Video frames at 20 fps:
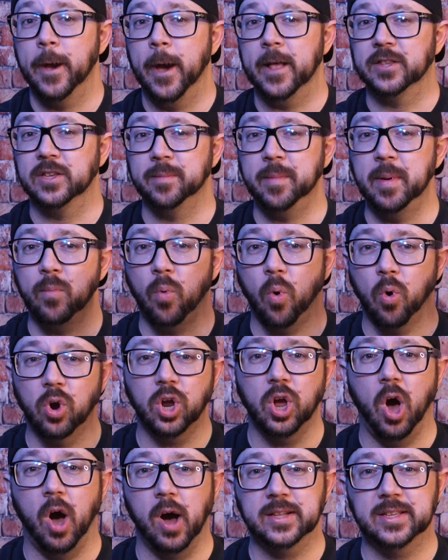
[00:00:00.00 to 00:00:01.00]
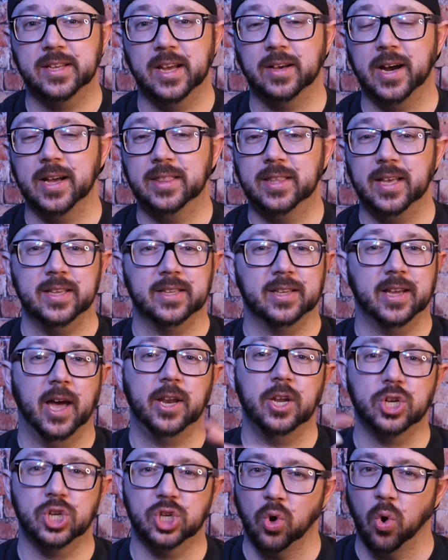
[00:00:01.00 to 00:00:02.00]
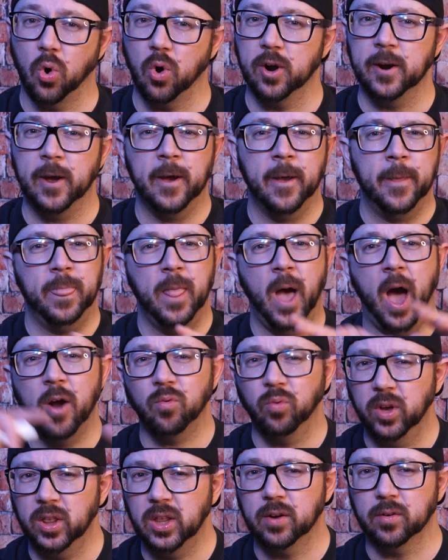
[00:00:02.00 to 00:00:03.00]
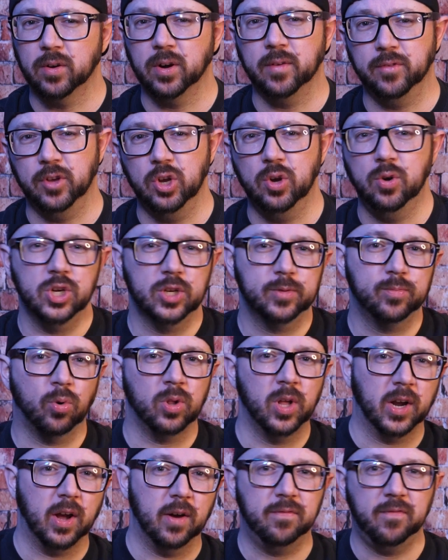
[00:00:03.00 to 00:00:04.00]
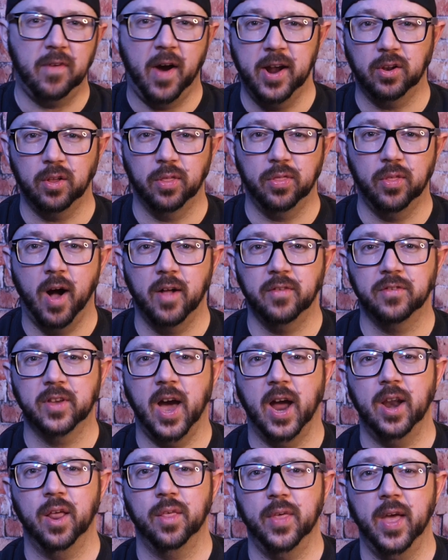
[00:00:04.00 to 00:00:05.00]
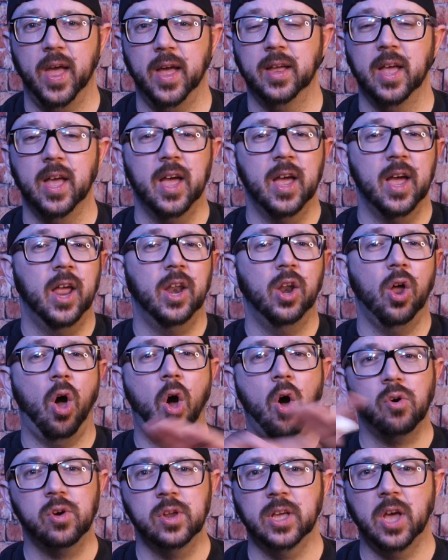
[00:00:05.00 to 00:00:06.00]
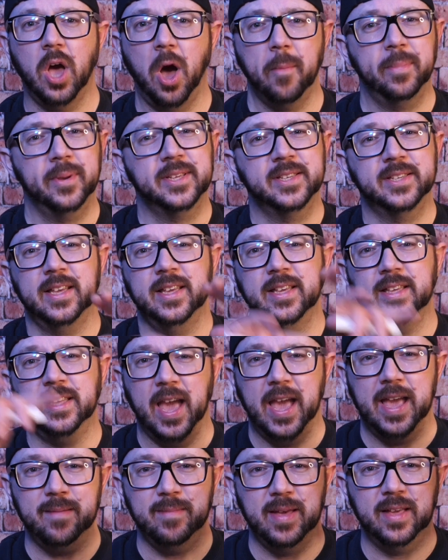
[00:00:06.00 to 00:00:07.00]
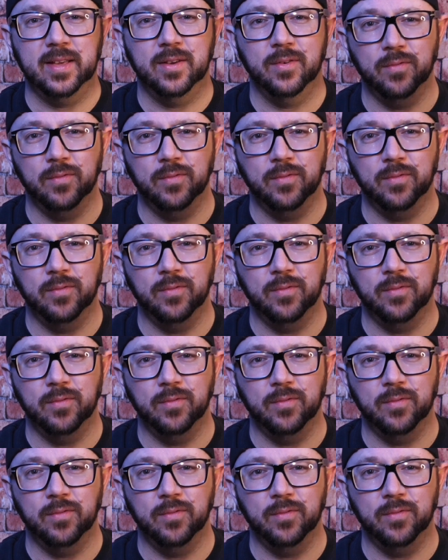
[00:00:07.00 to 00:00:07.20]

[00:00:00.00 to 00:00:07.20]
and it's gonna be more content like this, kind of short, not really a review, just more like a final thoughts kind of thing, an all-encompassing gaming